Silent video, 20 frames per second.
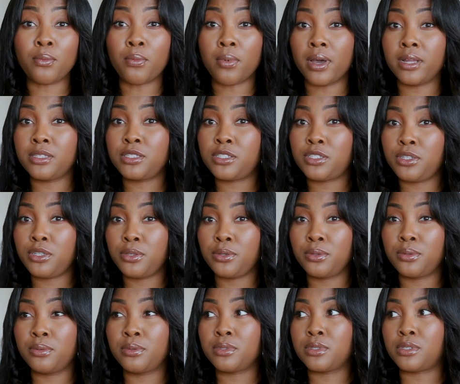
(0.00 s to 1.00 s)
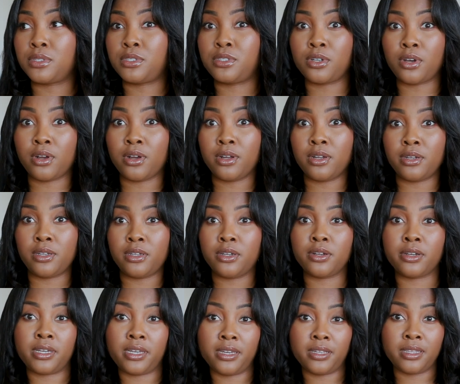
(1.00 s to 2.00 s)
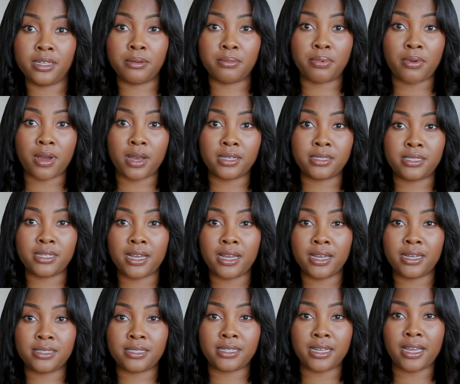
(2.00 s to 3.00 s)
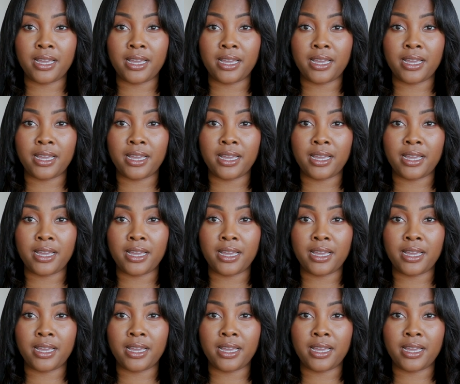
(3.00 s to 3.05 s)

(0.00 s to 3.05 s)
once you start your healing process